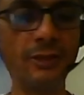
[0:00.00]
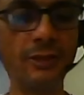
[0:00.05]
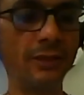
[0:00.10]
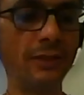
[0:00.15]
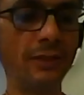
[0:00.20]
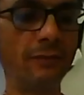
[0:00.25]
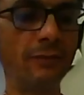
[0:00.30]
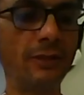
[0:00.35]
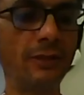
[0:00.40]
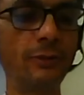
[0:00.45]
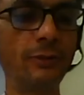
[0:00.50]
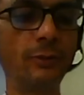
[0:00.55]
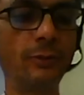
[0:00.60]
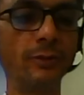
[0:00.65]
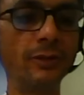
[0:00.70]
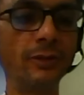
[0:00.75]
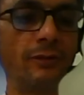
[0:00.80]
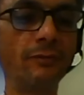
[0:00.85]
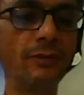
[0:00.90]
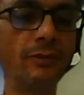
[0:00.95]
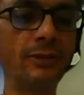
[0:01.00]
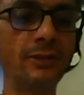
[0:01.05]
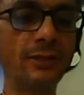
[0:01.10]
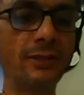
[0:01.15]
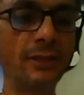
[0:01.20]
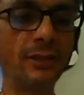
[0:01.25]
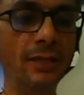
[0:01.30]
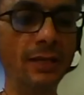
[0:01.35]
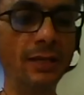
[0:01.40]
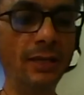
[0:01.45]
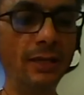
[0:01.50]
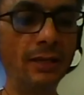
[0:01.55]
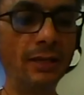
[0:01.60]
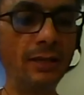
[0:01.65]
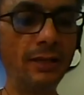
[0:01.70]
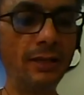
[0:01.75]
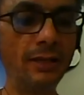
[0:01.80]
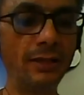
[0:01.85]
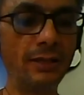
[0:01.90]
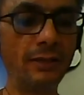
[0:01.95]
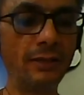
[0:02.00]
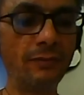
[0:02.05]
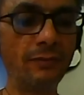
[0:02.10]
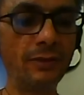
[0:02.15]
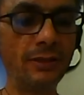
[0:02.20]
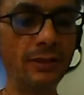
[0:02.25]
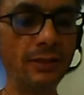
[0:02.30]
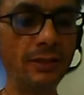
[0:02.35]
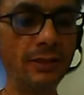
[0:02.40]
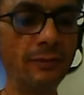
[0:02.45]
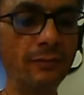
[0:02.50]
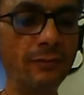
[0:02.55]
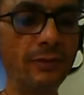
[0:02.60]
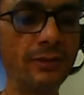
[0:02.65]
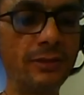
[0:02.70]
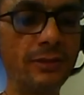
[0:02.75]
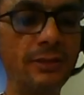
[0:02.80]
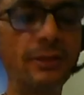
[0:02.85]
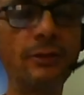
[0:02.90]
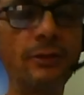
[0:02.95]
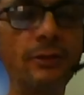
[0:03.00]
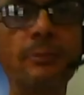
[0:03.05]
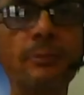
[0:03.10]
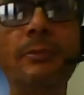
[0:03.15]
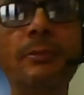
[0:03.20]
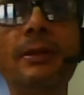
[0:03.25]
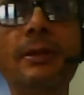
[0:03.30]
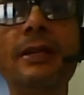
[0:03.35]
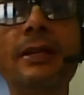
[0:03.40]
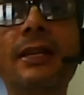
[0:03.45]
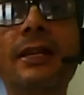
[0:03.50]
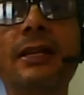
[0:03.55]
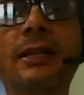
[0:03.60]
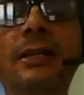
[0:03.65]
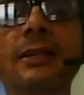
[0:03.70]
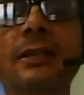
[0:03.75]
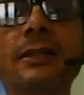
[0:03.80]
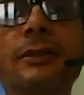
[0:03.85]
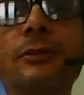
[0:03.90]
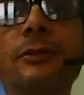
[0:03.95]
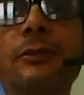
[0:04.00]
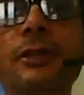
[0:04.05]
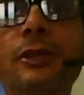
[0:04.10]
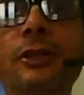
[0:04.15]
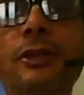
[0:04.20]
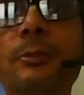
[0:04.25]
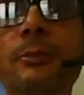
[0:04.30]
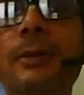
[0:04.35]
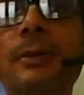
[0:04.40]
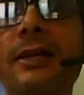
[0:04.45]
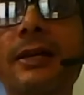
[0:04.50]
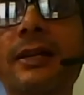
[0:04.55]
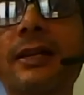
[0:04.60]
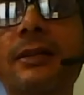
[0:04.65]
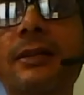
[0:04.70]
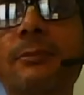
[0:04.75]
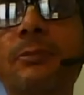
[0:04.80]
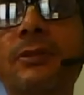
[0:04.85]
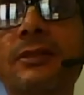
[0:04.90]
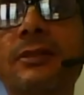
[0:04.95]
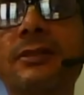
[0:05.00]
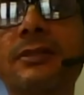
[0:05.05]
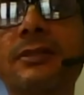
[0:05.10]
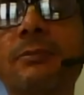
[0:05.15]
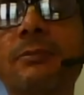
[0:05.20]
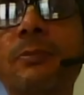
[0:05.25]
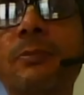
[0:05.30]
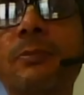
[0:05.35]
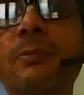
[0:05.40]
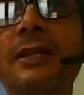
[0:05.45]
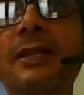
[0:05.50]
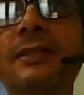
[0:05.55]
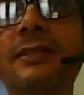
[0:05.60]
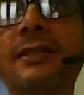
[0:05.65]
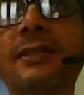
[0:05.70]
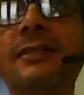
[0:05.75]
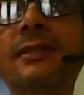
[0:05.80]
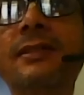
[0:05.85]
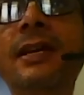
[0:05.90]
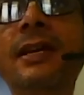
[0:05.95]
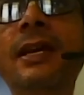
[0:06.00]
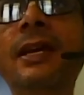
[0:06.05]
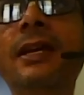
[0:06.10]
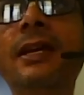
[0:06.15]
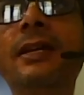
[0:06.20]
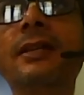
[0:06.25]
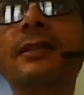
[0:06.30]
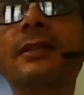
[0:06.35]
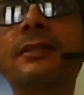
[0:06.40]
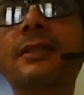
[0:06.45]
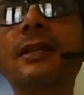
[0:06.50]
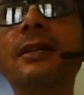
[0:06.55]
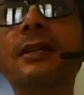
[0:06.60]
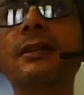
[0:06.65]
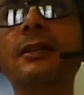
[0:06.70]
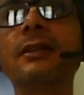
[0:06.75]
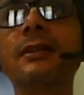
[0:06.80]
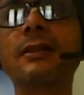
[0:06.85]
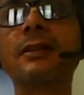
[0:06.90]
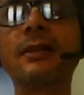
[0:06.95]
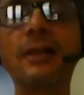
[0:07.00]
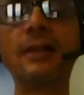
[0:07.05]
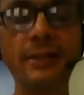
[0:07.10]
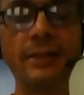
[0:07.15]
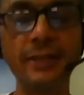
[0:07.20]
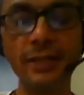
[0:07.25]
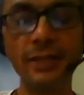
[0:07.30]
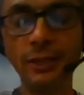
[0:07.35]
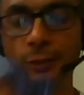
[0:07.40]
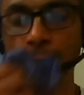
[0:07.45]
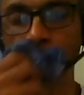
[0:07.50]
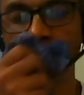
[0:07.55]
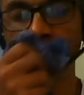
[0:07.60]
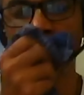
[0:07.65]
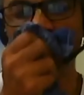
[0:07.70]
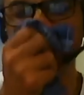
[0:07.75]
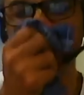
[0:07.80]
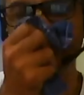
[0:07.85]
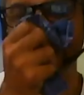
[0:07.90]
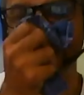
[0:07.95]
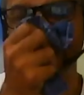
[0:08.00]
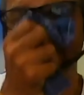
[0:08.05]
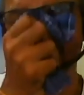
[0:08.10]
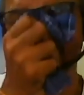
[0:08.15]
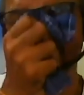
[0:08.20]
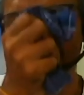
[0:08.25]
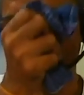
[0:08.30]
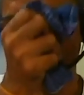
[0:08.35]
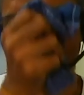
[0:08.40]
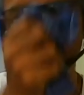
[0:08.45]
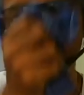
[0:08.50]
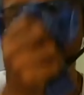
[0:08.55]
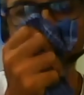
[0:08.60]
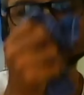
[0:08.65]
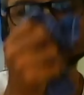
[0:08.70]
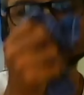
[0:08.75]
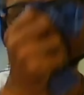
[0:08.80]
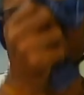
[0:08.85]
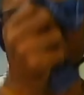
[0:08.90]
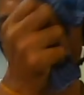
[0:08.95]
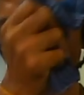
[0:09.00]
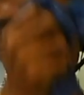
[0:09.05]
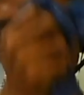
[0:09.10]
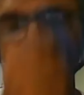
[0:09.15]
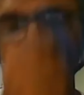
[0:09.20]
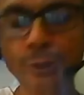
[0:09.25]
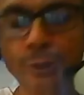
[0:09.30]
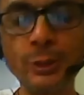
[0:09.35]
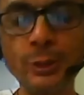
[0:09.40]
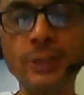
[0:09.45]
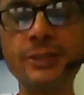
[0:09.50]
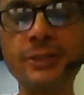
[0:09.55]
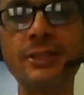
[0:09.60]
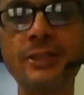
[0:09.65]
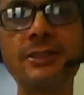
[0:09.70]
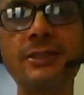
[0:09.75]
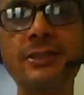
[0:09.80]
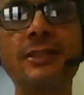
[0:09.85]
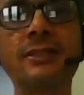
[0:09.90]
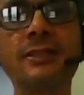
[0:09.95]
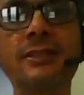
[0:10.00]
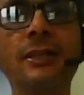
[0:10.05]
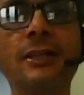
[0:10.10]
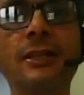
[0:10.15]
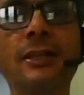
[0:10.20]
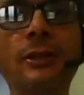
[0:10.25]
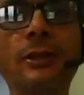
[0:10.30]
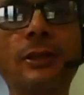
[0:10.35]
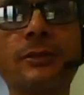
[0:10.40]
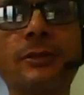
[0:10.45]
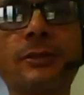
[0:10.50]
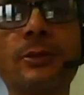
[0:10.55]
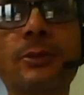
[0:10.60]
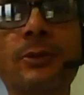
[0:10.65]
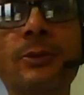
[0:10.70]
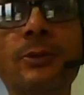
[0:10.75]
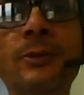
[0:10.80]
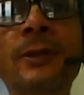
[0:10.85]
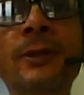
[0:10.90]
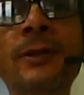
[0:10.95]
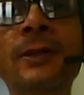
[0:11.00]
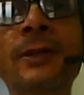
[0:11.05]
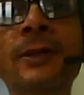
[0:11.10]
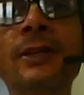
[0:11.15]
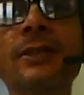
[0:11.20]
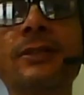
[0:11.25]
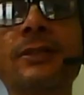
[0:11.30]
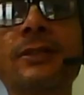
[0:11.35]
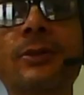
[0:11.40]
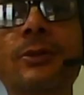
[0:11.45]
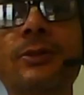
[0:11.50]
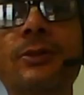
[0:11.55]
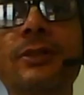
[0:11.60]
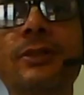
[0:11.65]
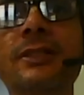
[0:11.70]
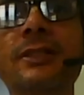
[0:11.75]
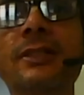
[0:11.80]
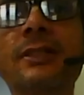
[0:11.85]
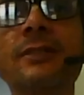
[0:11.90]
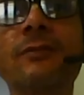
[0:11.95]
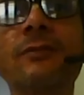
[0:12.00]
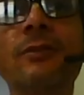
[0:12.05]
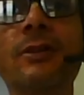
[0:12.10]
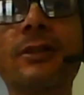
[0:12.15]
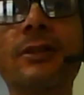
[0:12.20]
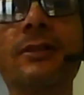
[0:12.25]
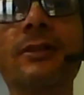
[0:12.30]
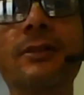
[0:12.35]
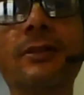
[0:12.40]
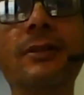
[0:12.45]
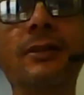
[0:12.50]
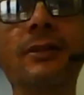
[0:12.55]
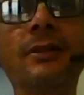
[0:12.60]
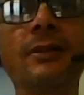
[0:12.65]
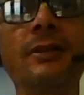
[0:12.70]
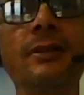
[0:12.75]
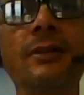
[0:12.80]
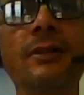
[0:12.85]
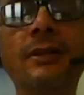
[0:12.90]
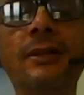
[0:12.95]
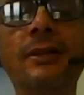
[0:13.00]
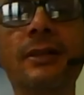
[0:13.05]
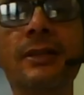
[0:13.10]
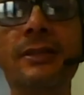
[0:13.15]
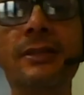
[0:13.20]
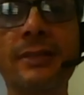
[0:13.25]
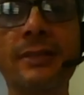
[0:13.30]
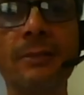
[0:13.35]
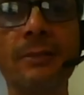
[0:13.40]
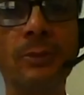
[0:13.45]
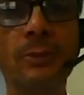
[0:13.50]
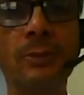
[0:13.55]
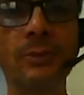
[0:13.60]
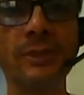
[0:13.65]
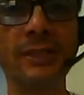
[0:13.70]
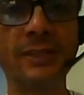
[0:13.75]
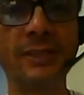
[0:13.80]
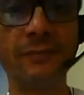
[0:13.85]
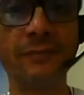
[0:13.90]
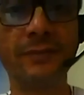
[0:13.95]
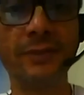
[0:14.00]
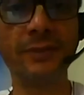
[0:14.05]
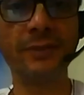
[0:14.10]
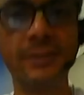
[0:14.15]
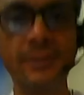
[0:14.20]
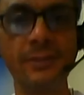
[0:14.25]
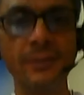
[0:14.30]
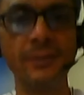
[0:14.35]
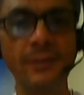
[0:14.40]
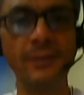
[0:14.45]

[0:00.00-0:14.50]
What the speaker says: even though he was he was the beetle in 22 market first places. He still continued to chant and spread the Krishna consciousness and all. So this is what is about this verse.